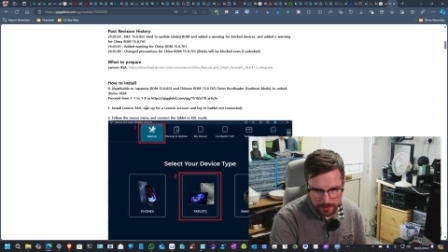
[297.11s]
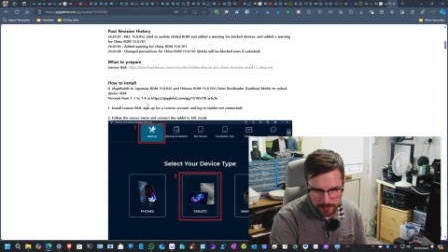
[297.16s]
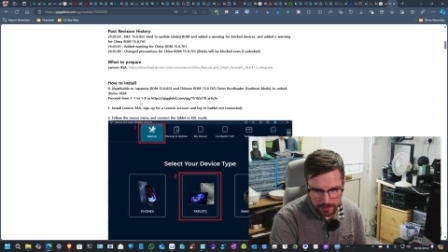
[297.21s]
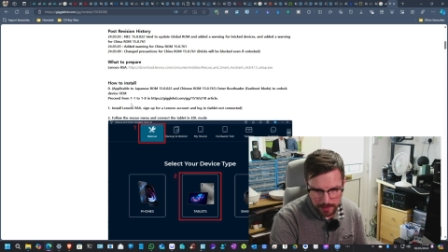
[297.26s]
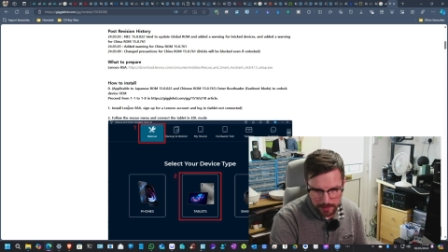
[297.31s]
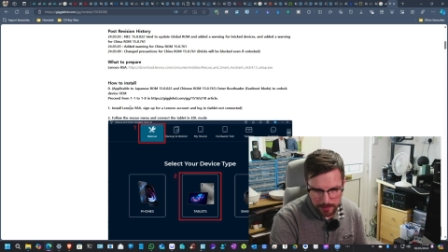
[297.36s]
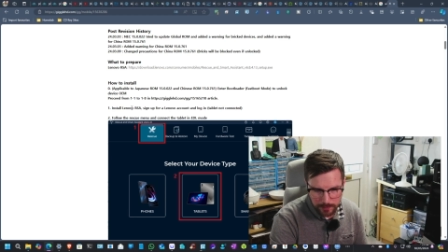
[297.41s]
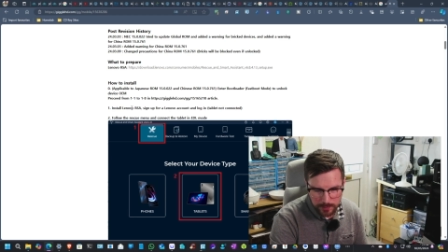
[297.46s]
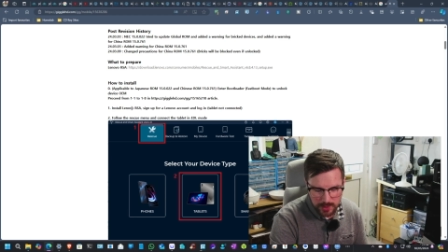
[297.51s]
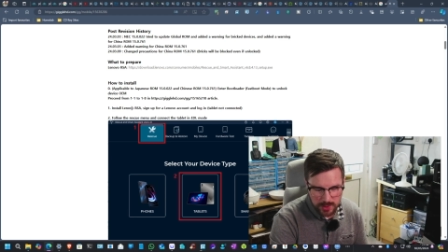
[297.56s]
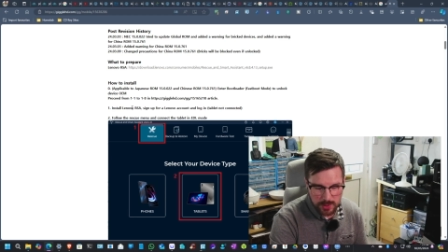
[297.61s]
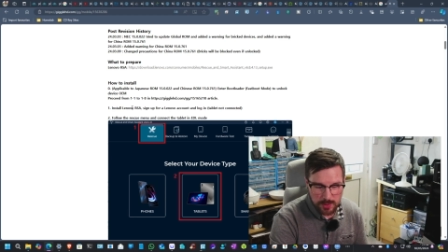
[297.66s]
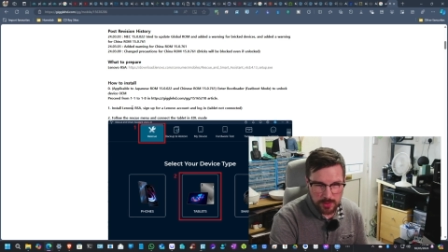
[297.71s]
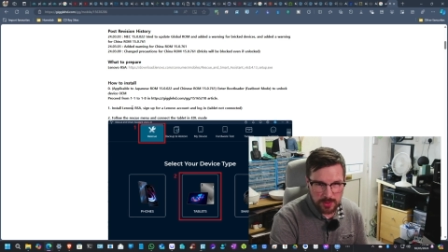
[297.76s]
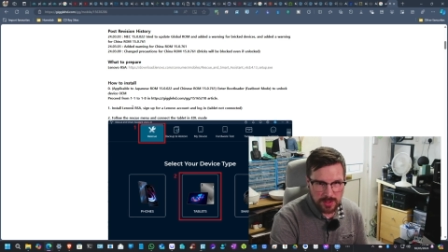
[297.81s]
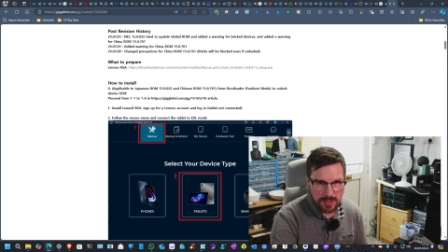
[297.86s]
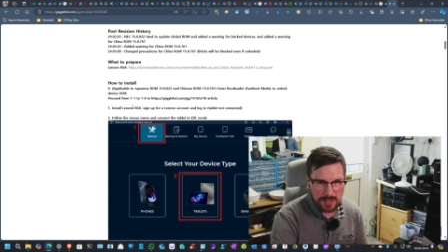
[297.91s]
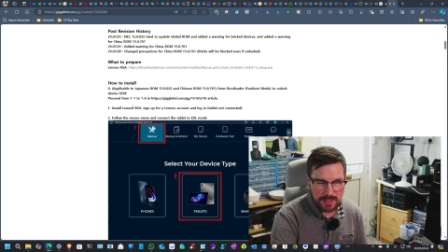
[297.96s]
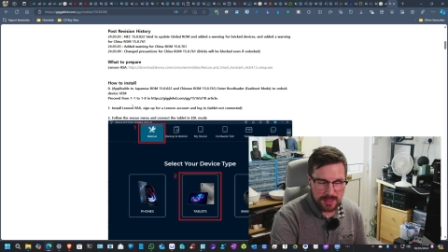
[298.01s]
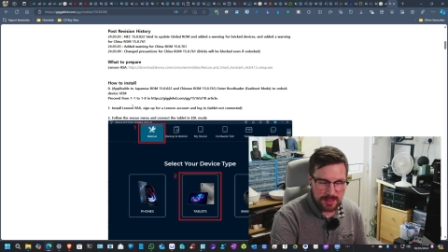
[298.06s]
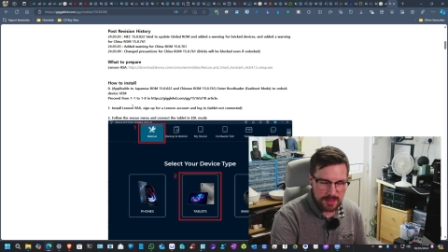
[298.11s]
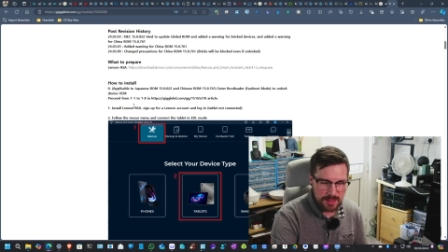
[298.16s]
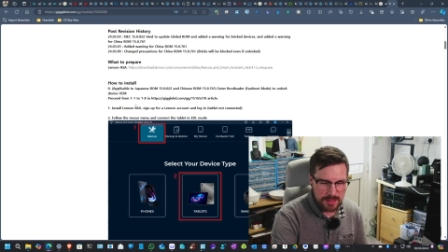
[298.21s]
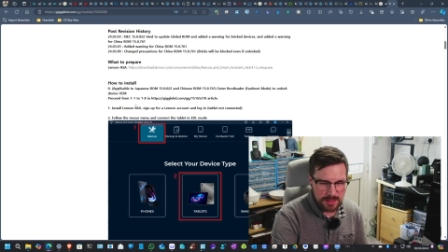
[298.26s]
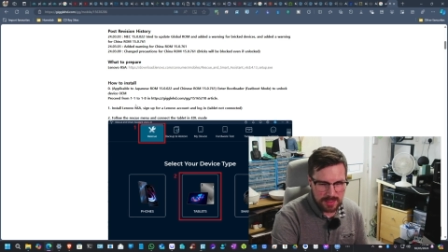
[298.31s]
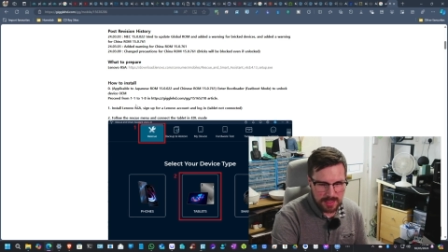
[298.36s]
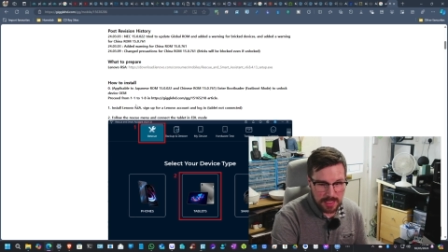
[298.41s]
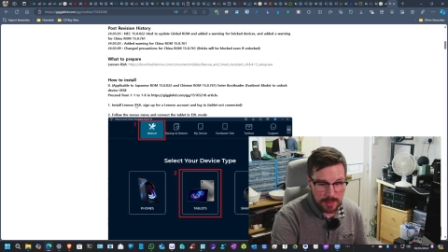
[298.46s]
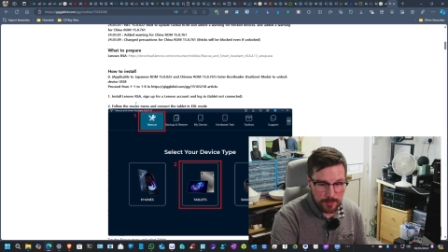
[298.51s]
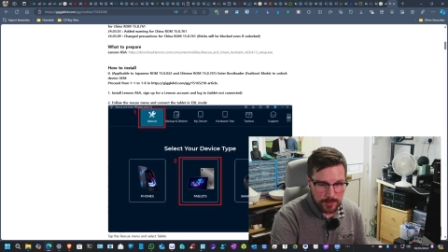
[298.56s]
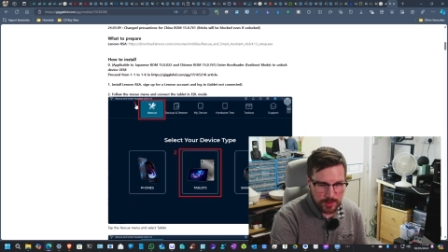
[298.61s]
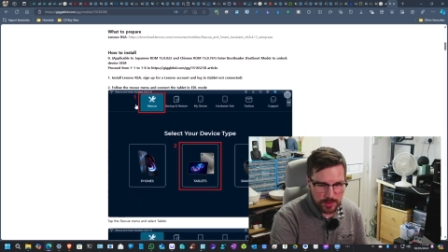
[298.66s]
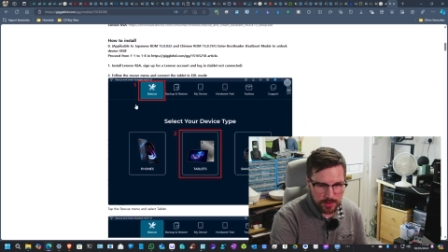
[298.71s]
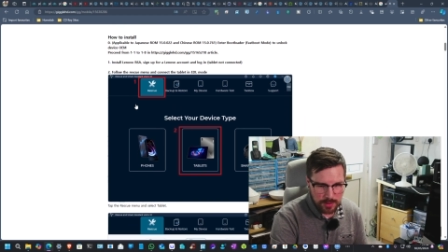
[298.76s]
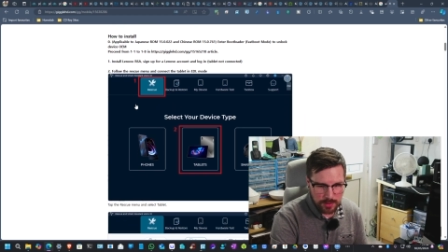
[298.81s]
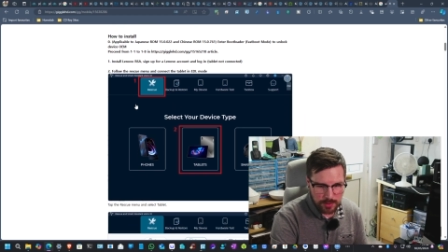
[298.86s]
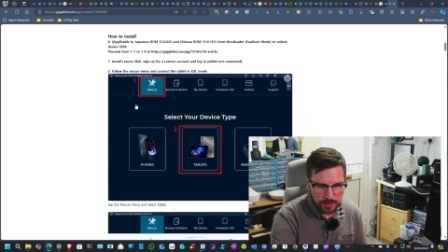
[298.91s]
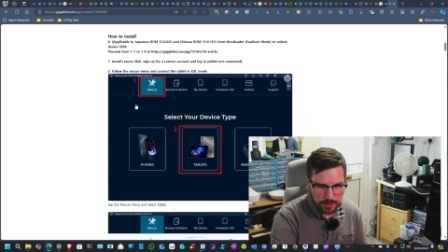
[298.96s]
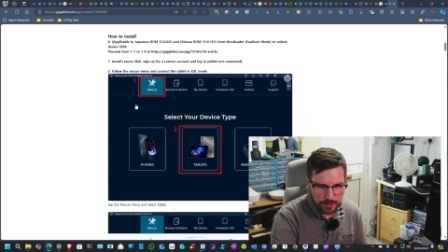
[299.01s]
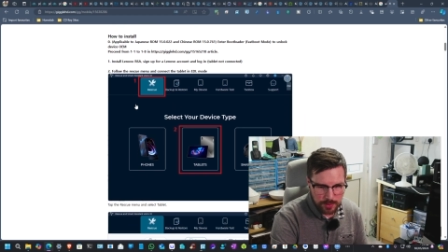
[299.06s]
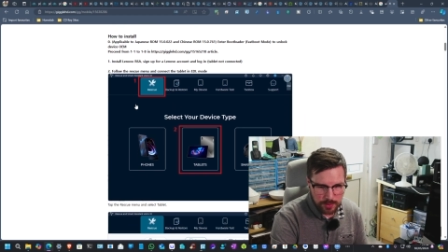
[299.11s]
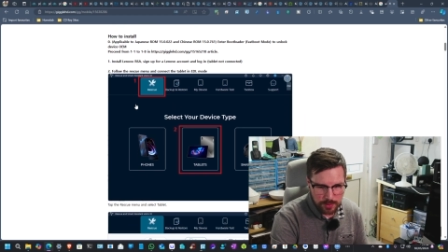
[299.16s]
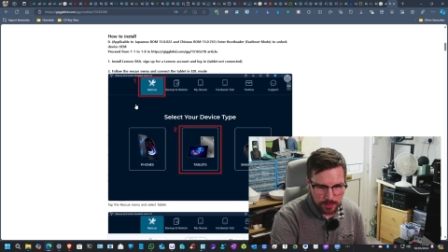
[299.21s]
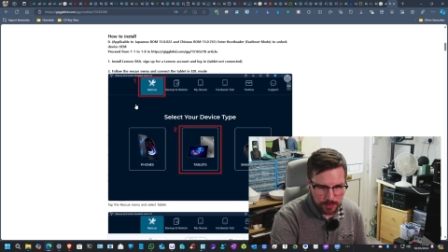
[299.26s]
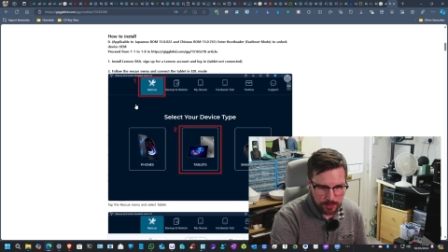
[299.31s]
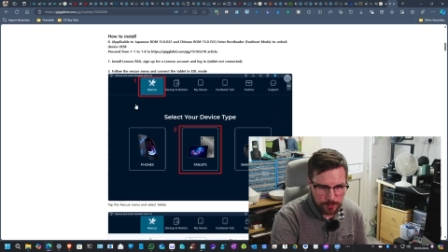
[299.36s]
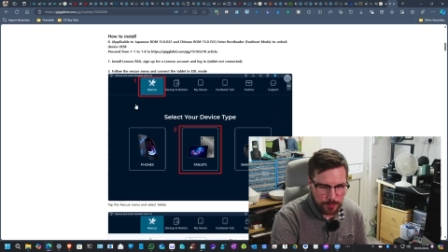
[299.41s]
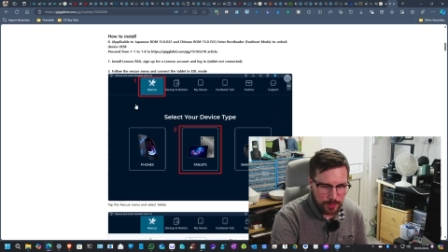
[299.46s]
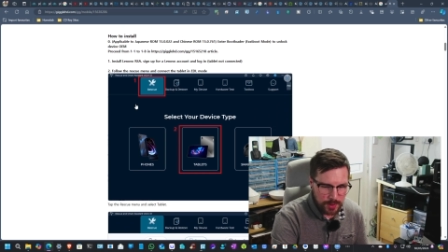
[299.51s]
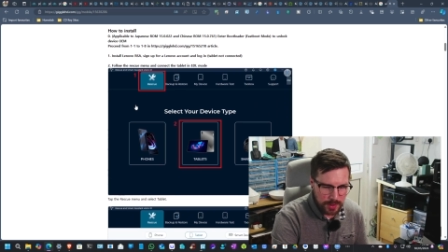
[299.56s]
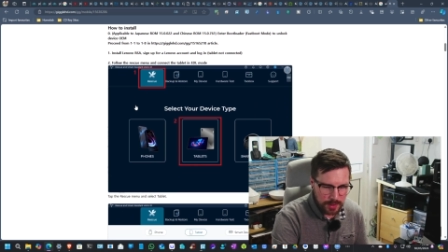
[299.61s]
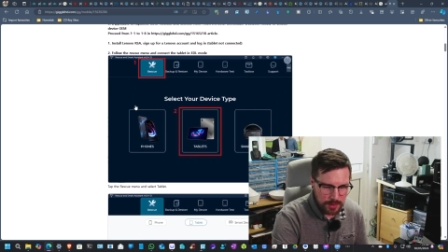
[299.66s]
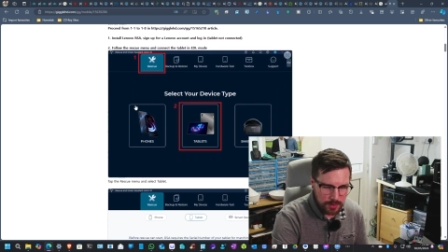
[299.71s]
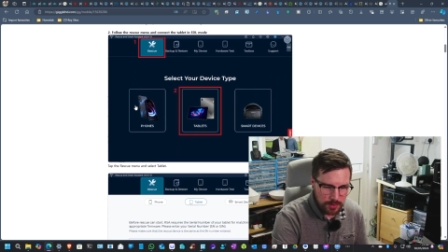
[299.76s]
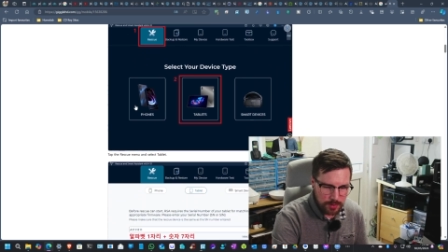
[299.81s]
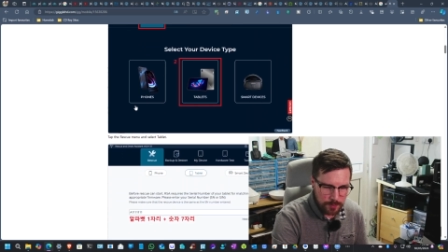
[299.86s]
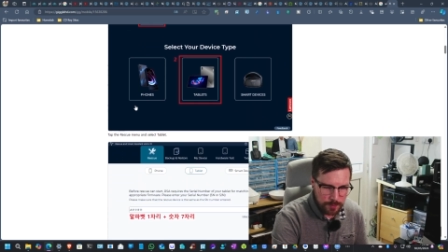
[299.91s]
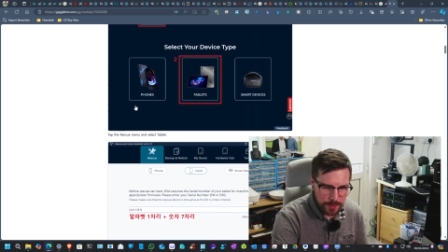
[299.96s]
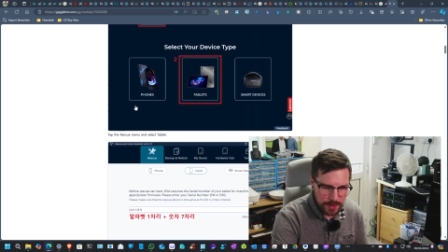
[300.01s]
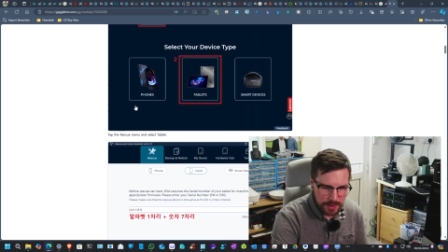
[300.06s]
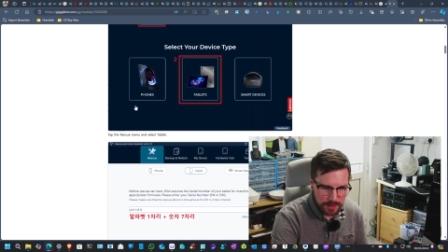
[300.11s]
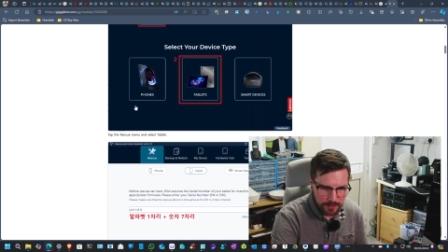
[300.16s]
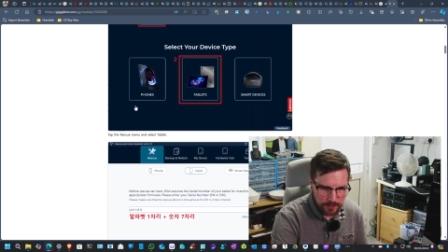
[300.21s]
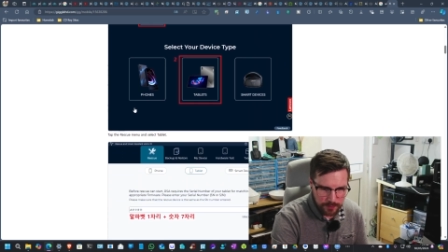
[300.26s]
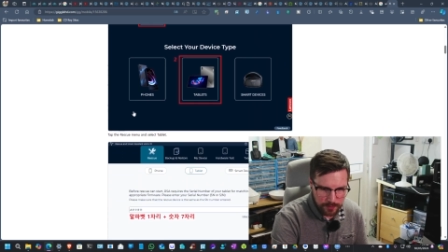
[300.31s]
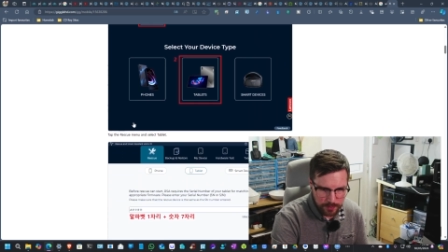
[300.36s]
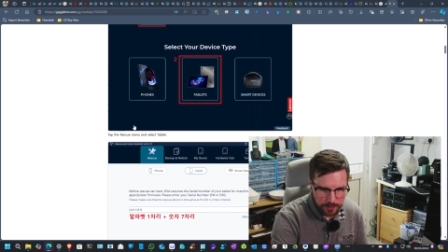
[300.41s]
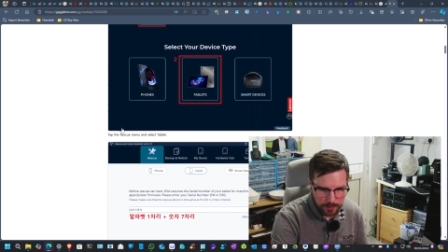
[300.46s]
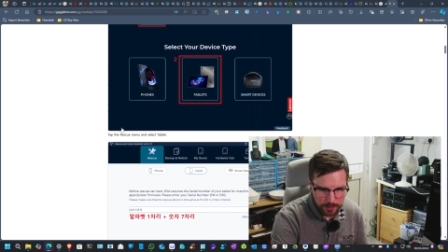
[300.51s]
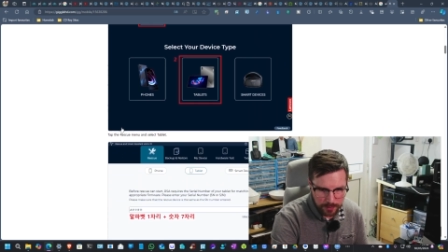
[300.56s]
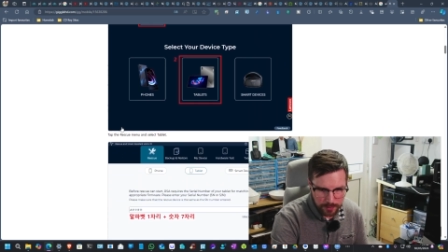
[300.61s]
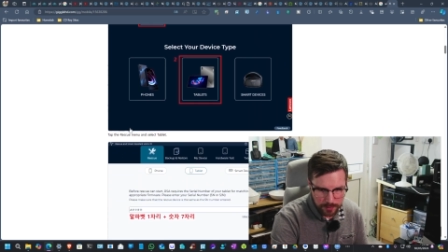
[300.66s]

Um, usually it's the same as your Google, but it could be different.